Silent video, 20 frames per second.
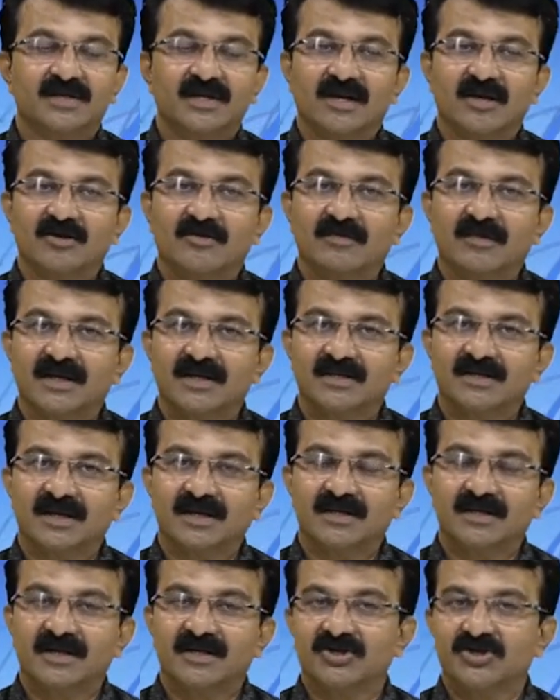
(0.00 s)
nylon
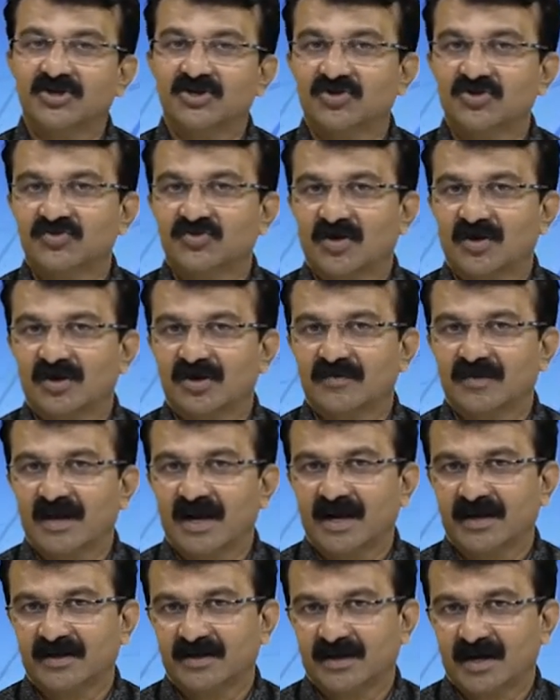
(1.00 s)
manja that is used for
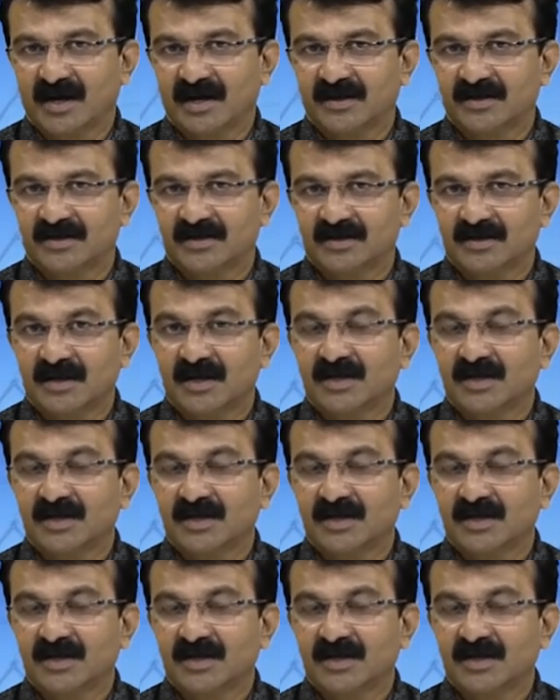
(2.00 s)
flying kites,